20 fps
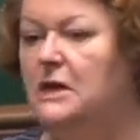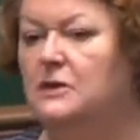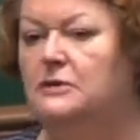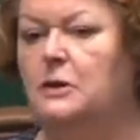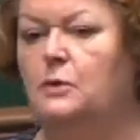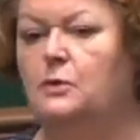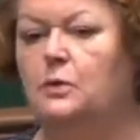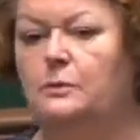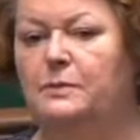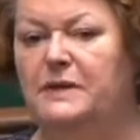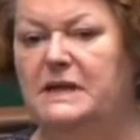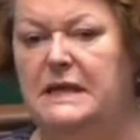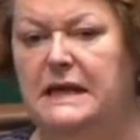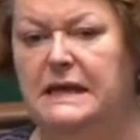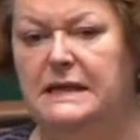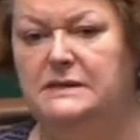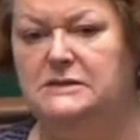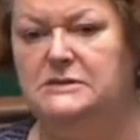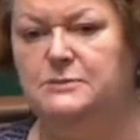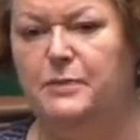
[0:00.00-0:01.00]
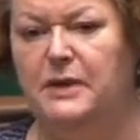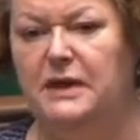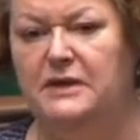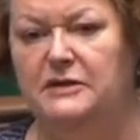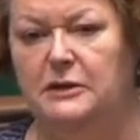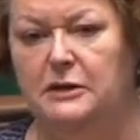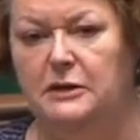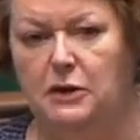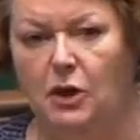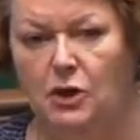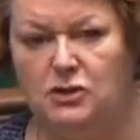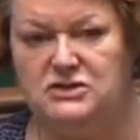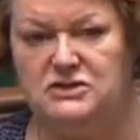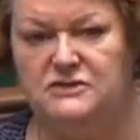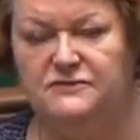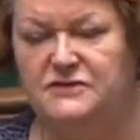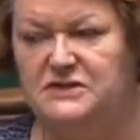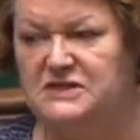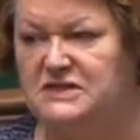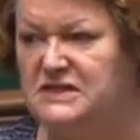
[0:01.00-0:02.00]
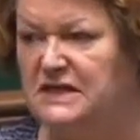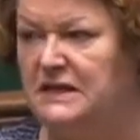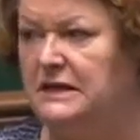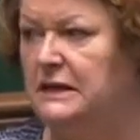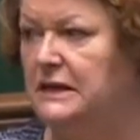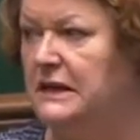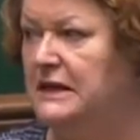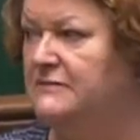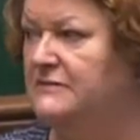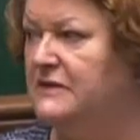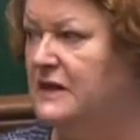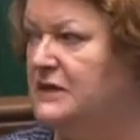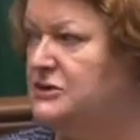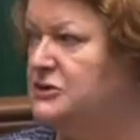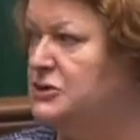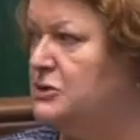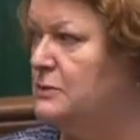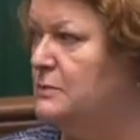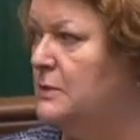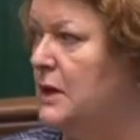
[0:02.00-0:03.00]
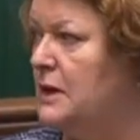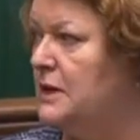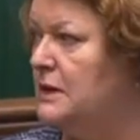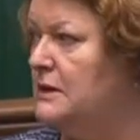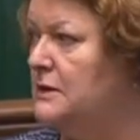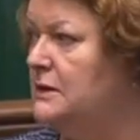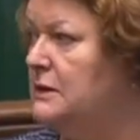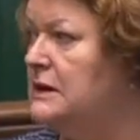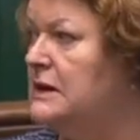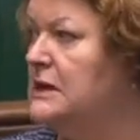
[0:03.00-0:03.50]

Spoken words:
that will be hit by the loss of the single aviation market,